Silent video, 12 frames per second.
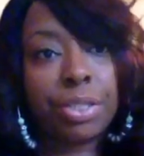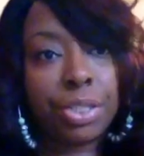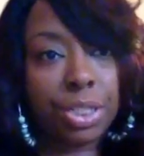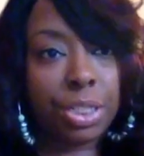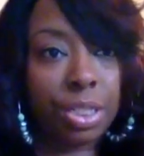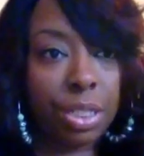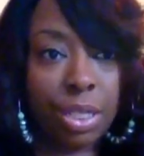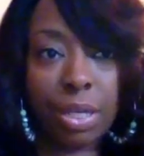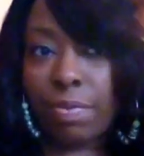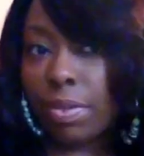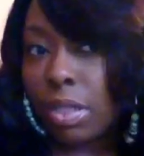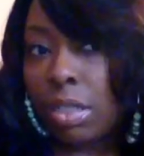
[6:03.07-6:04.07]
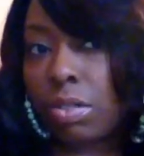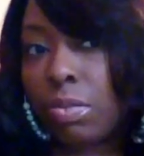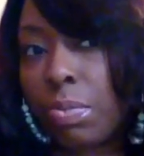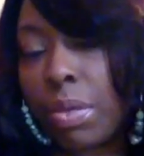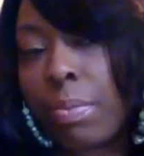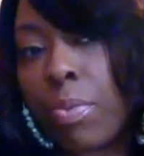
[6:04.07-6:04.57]
just to give it a little
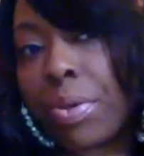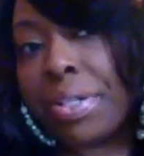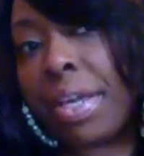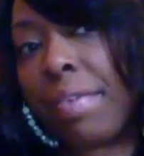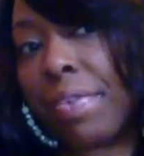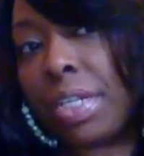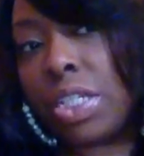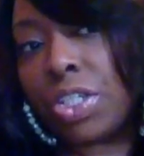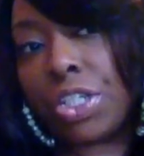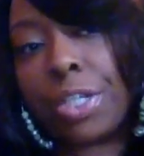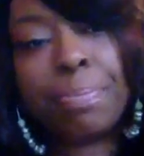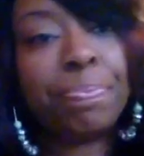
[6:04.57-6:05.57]
bit more definition.